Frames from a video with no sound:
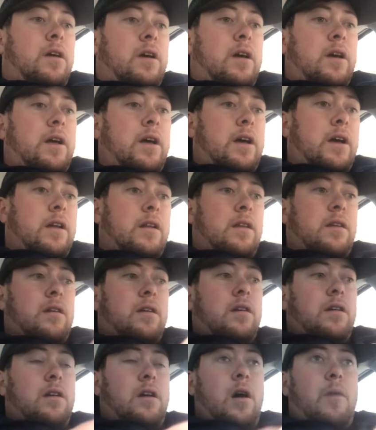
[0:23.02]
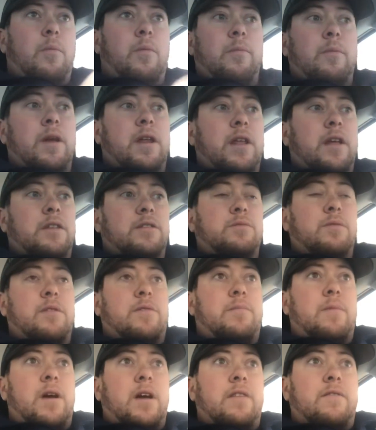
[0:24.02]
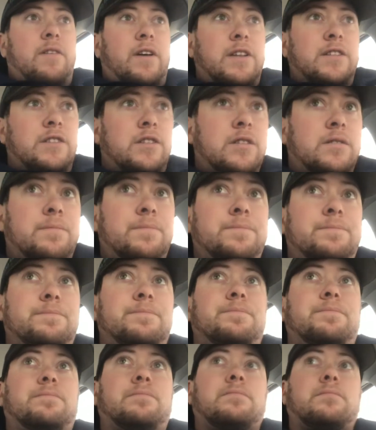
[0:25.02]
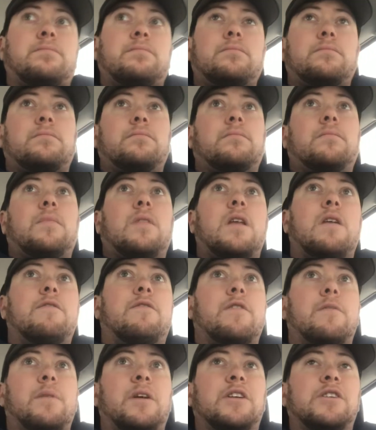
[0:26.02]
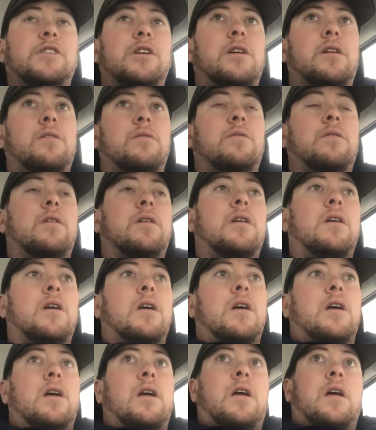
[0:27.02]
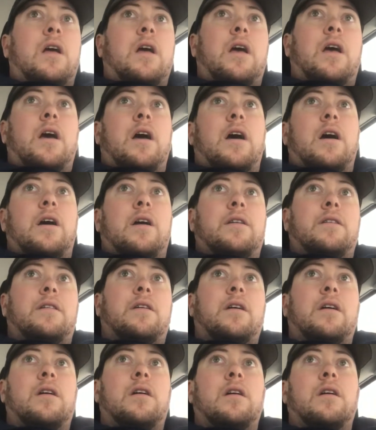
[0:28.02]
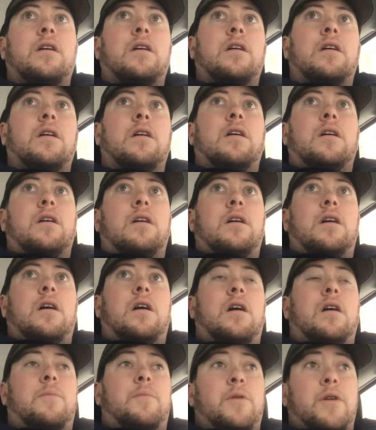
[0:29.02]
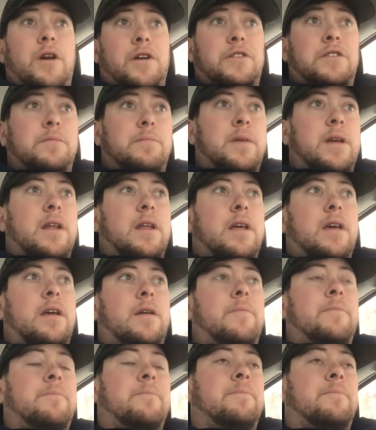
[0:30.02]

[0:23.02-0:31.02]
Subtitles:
had a couple meetings with my advisor for my show, and production meeting,